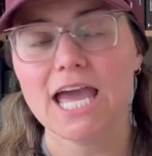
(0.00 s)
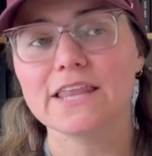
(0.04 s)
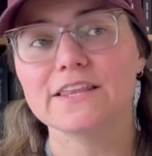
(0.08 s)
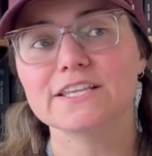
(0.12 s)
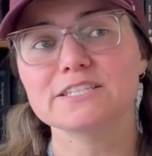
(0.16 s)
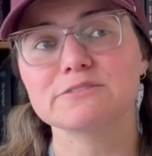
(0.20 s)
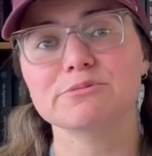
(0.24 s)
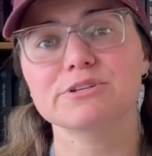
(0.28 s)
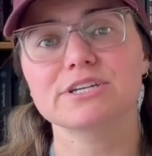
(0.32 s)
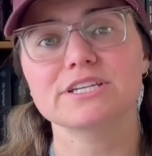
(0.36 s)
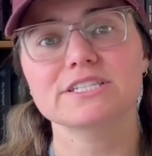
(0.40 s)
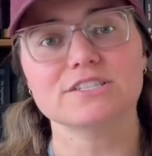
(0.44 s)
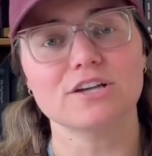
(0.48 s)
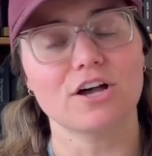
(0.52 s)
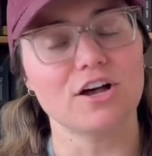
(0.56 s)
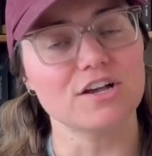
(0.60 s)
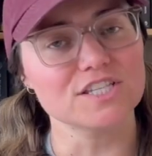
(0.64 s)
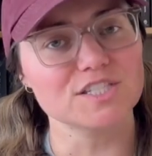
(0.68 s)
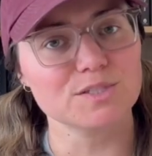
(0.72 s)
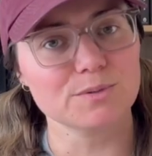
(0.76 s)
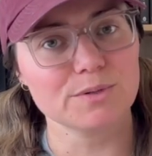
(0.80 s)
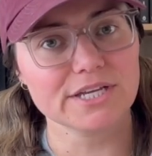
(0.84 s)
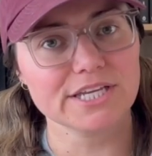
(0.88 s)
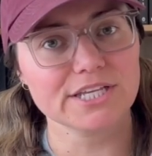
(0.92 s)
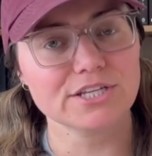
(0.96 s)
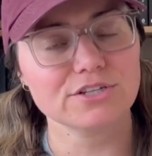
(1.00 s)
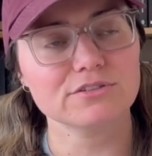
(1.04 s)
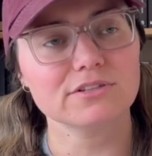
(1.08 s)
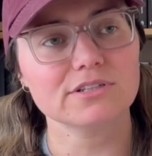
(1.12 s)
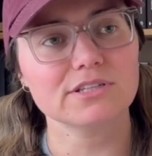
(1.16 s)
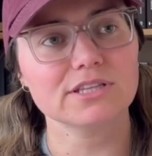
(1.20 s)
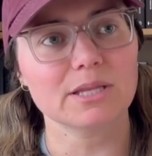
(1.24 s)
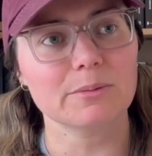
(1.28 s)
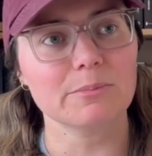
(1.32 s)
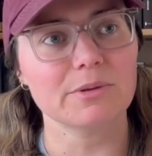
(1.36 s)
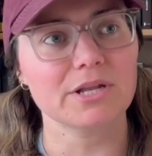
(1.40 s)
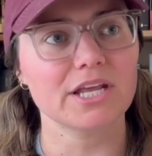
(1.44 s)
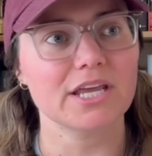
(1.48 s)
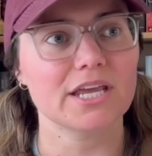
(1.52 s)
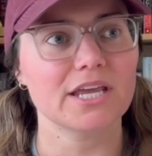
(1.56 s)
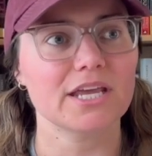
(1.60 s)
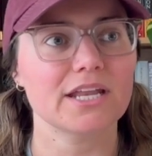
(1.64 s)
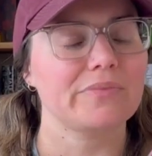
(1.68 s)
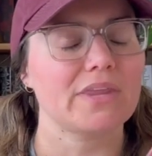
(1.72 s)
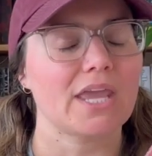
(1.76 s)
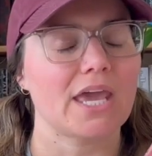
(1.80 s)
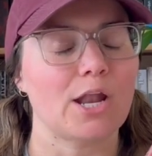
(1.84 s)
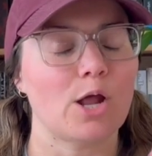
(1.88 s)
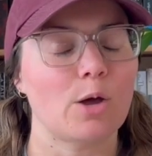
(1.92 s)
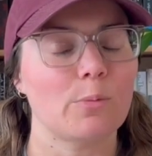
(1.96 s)
This book is also on Kindle
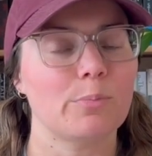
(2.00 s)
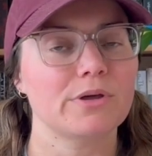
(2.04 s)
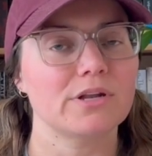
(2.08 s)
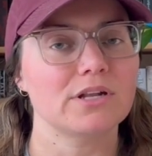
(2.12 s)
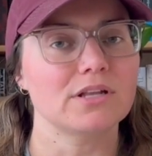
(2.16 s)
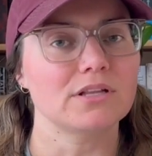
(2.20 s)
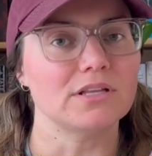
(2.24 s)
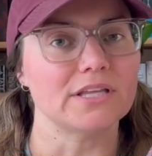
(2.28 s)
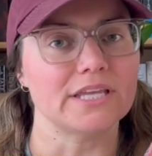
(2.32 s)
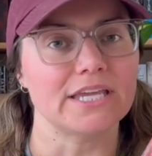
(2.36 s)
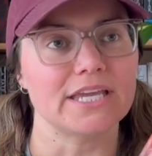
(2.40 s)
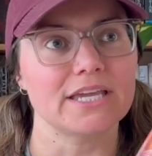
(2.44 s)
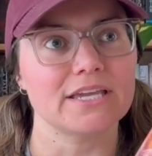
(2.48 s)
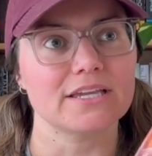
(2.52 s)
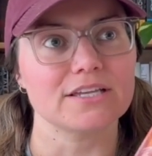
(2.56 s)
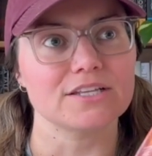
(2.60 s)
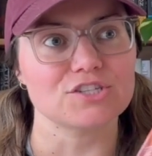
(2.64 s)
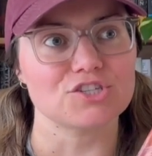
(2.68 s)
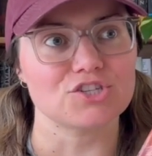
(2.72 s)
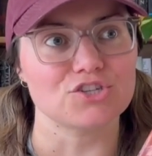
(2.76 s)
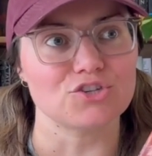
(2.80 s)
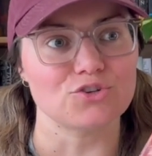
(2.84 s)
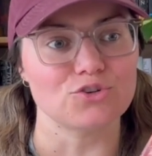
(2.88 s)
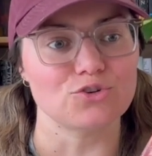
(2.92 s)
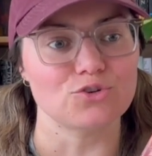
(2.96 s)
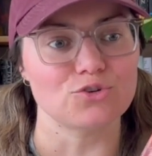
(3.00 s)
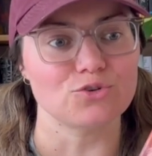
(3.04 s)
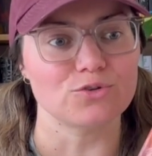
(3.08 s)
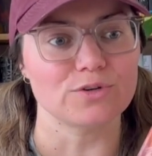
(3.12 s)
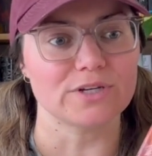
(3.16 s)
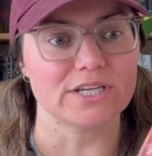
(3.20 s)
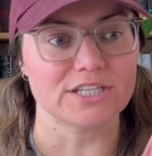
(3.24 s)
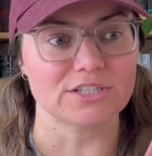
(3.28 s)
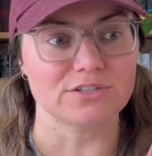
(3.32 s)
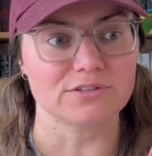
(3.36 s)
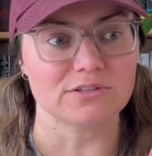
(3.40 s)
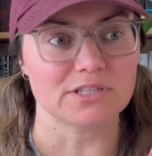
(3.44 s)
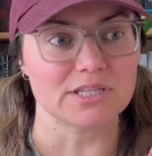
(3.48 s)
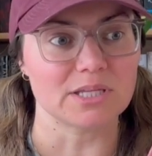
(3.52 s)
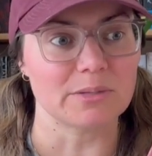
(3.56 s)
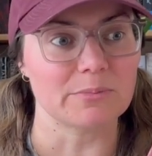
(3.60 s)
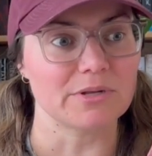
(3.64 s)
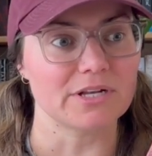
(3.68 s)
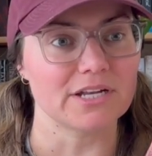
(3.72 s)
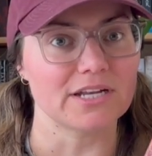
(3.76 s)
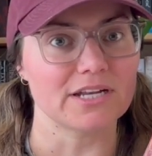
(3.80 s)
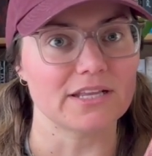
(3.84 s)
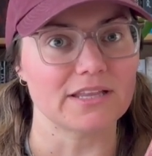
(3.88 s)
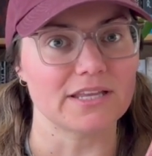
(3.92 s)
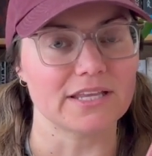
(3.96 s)
Unlimited, and I'll put a link to Kindle
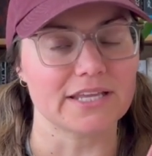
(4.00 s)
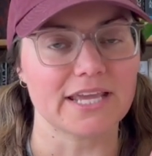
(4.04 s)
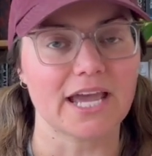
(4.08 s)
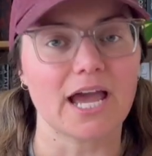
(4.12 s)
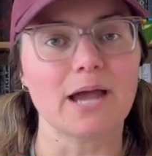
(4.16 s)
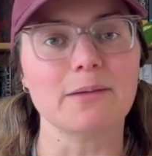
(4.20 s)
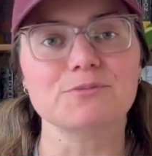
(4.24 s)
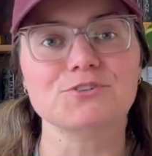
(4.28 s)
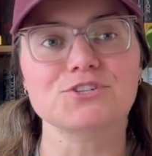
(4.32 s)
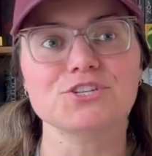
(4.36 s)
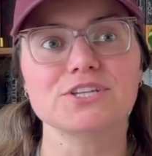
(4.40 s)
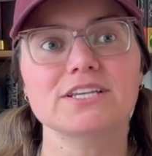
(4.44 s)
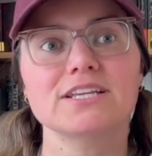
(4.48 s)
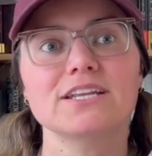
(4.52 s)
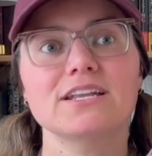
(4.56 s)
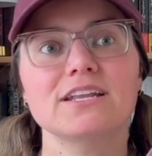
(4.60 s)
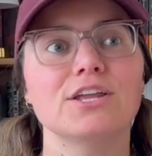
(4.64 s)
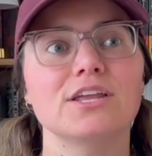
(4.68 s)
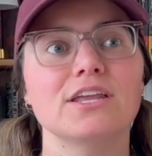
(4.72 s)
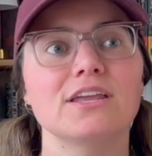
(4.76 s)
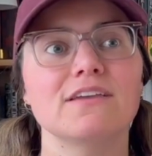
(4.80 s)
Unlimited in the caption.